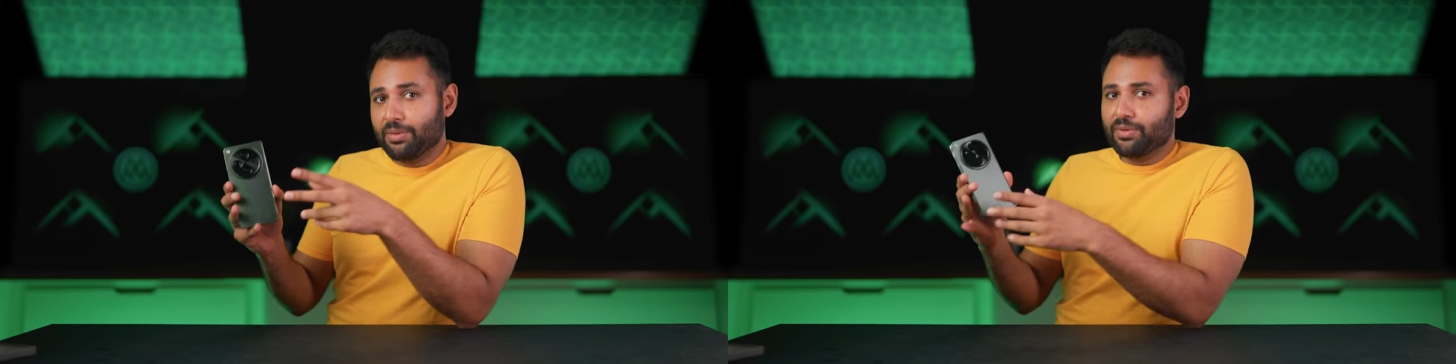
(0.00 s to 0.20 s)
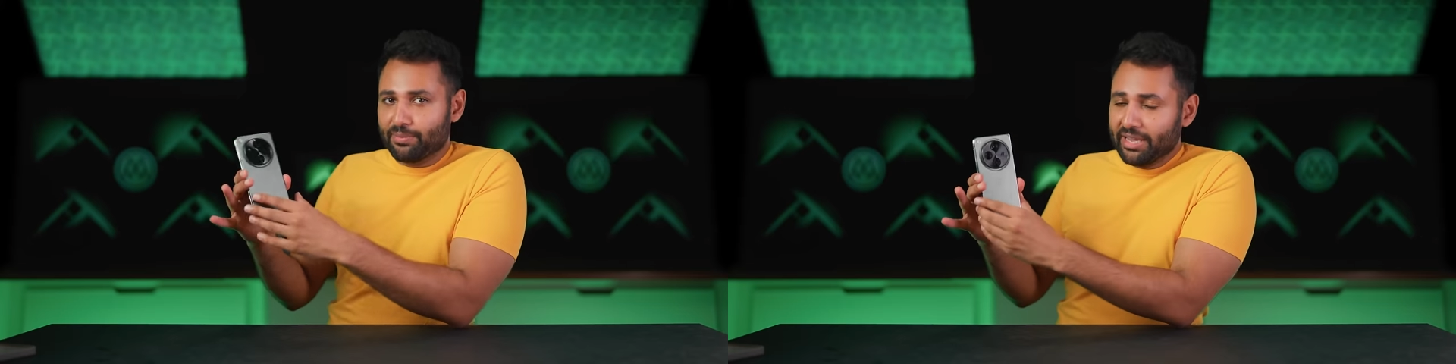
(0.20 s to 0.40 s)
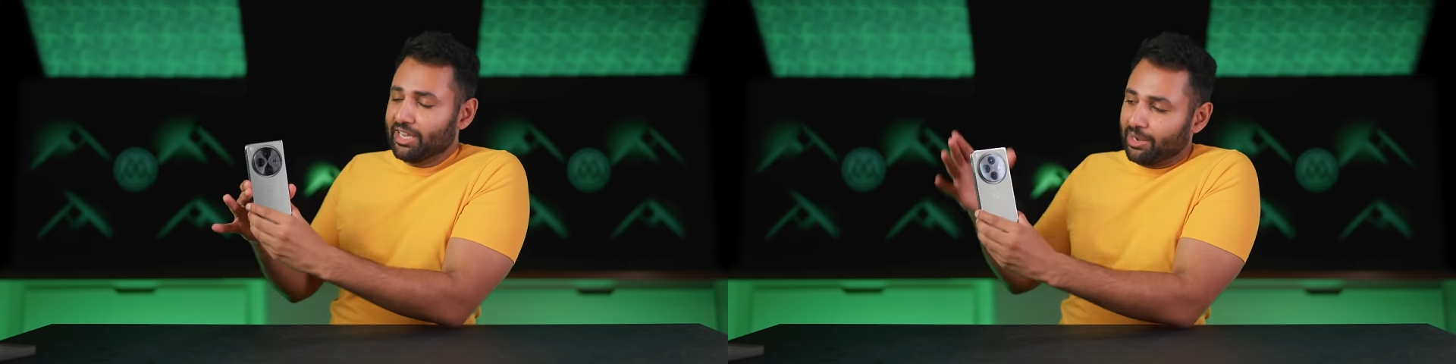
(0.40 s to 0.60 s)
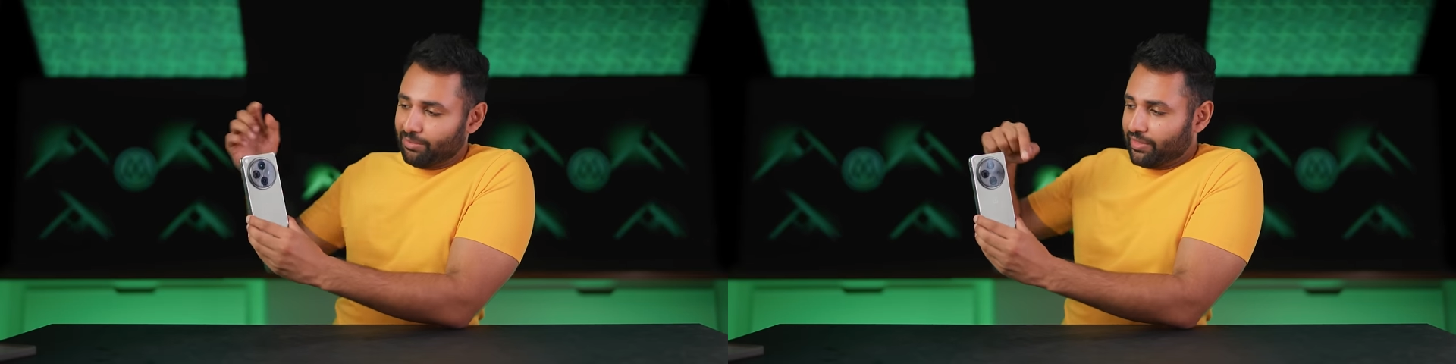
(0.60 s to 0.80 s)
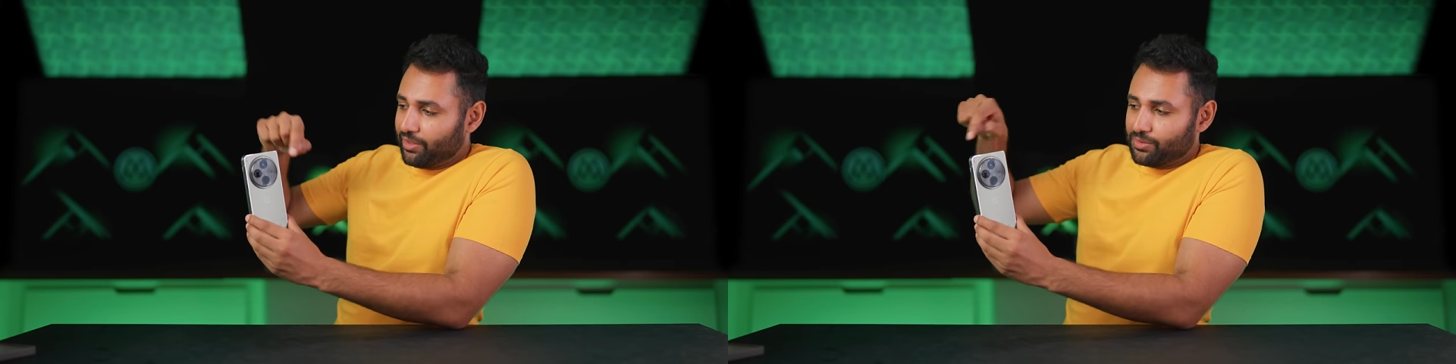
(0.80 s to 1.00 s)
And with the main
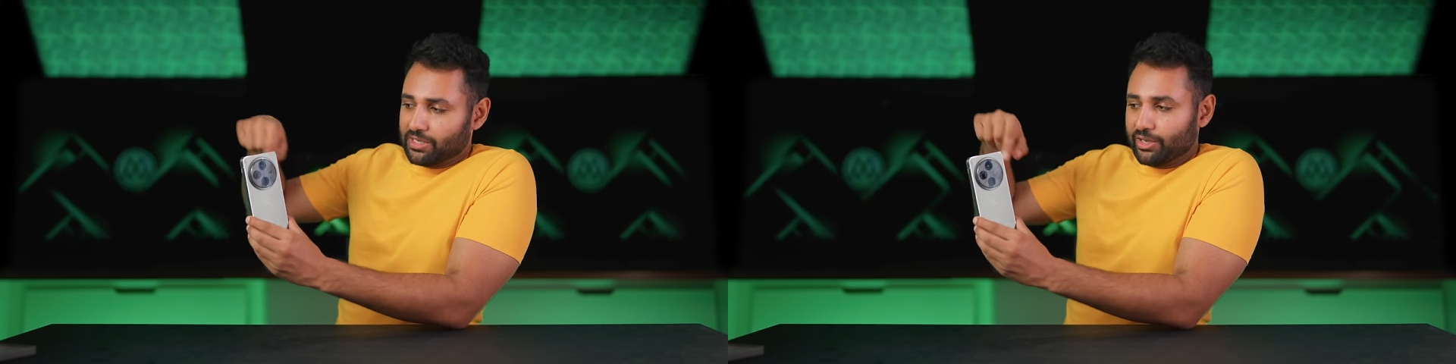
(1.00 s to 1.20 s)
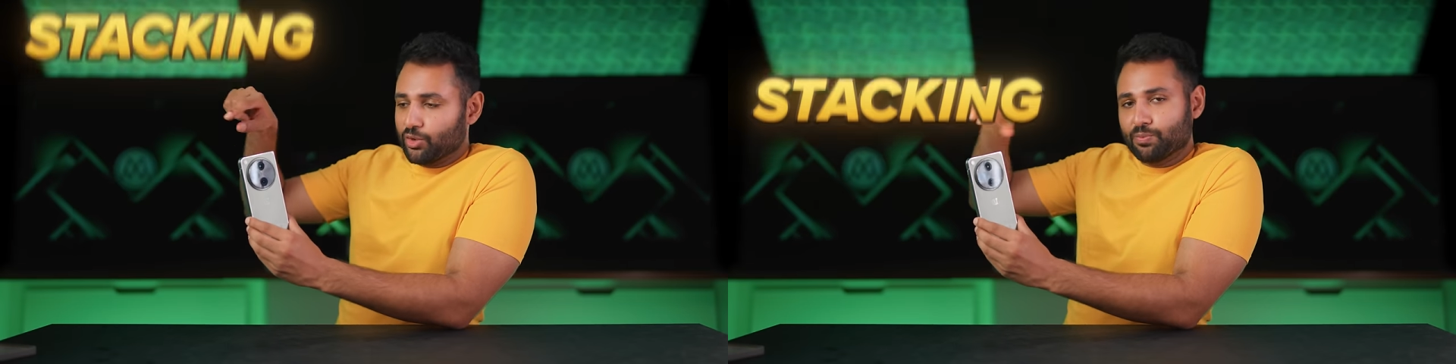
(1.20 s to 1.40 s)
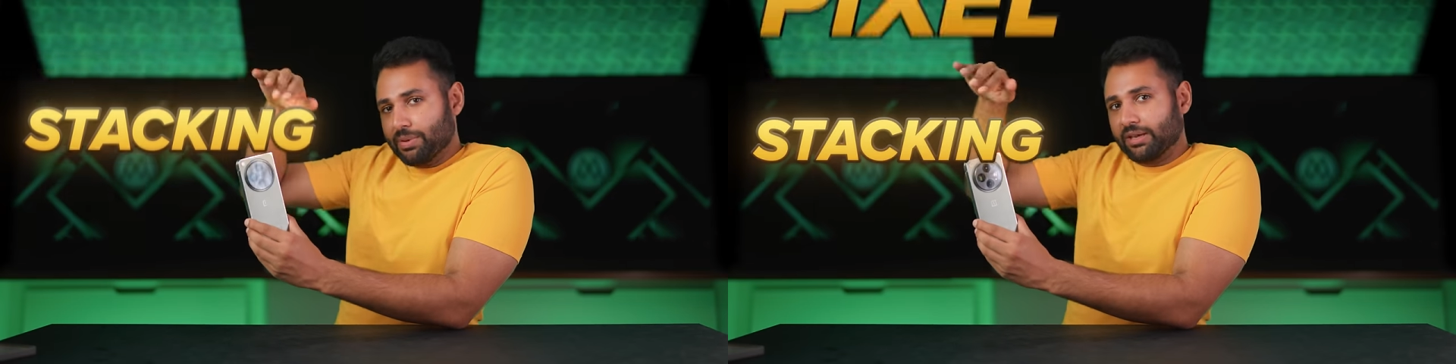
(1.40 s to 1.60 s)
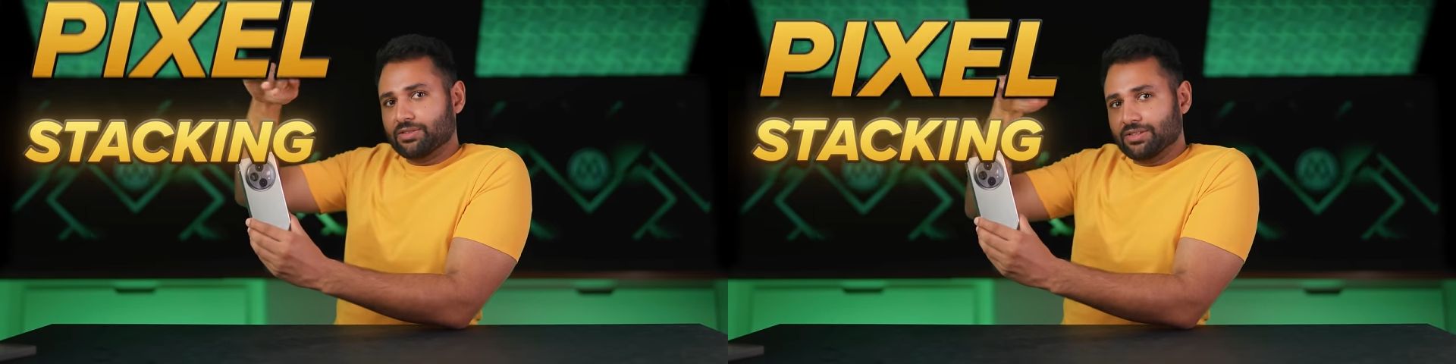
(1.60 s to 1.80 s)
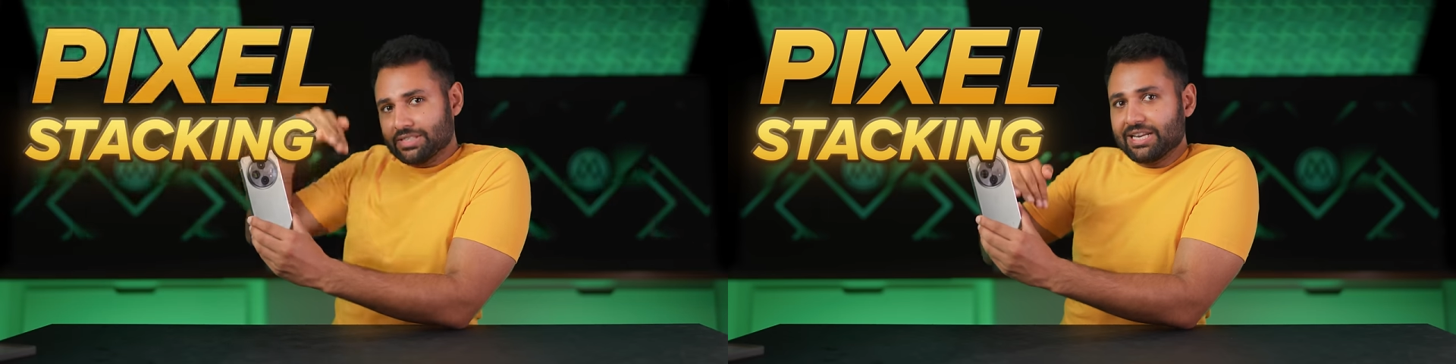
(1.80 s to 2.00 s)
camera, they're using a new
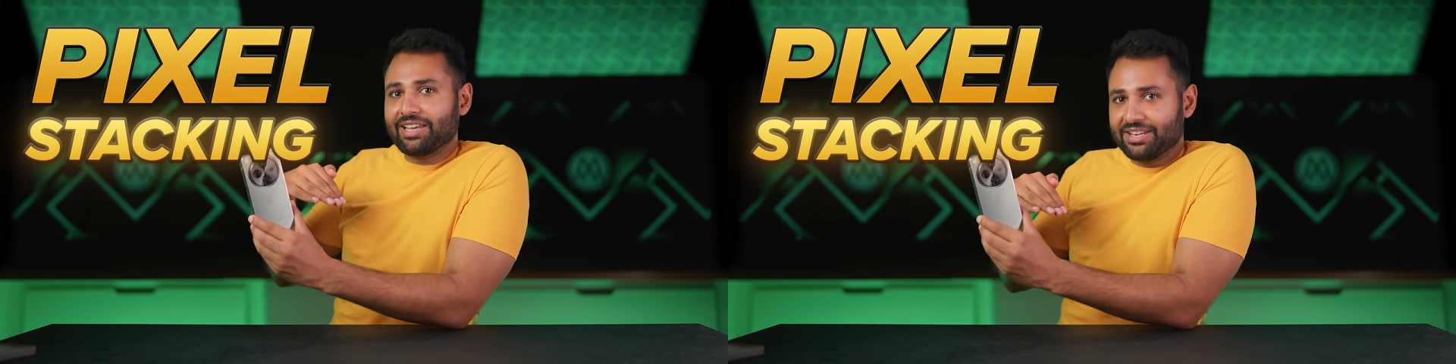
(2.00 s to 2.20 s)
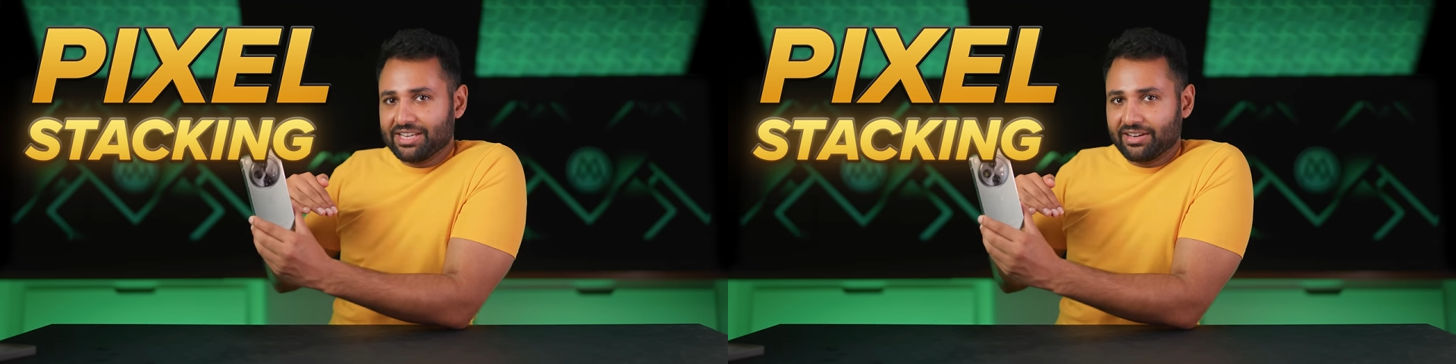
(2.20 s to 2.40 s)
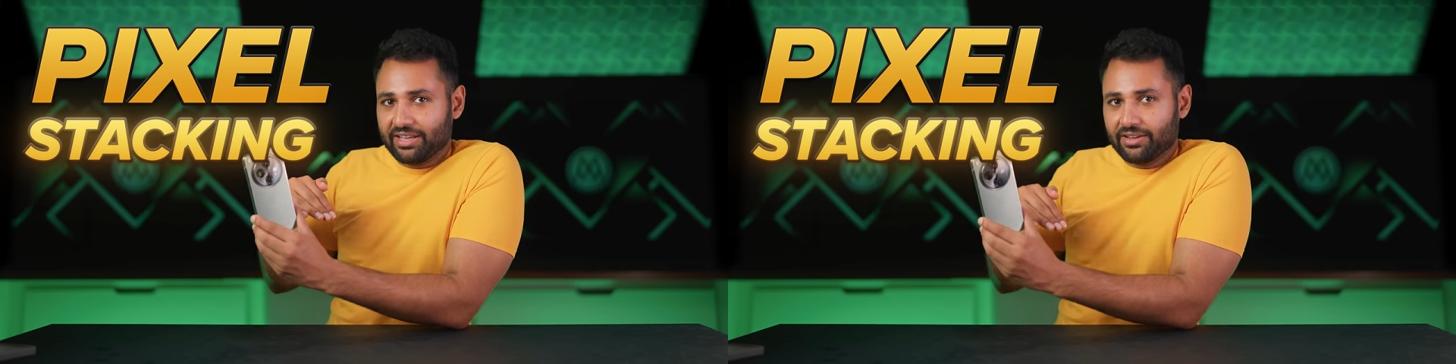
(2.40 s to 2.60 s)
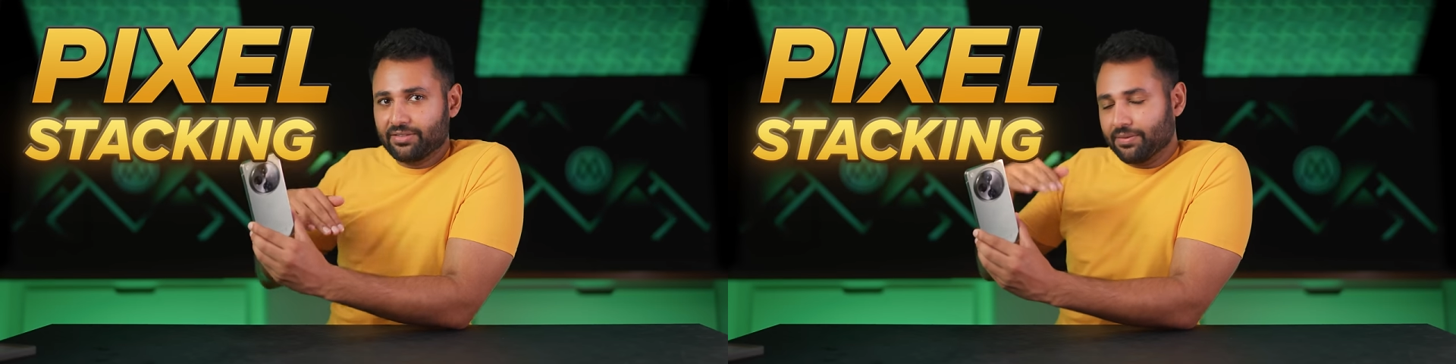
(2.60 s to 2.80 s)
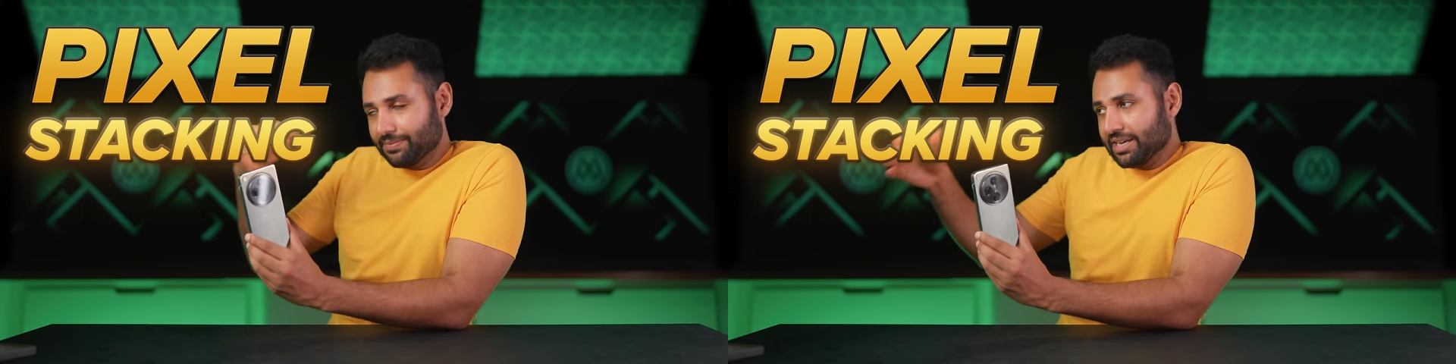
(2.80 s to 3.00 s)
pixel stacking technique that